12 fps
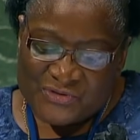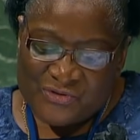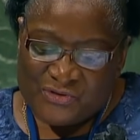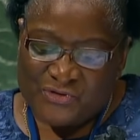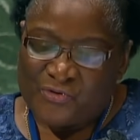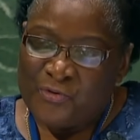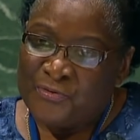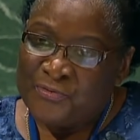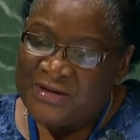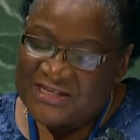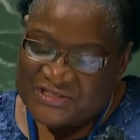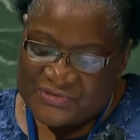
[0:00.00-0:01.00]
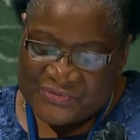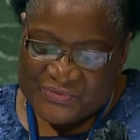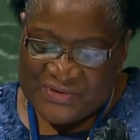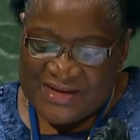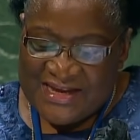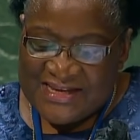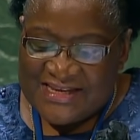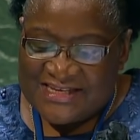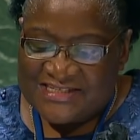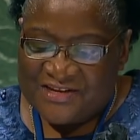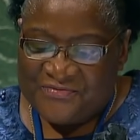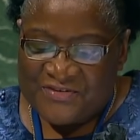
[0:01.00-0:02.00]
We therefore reiterate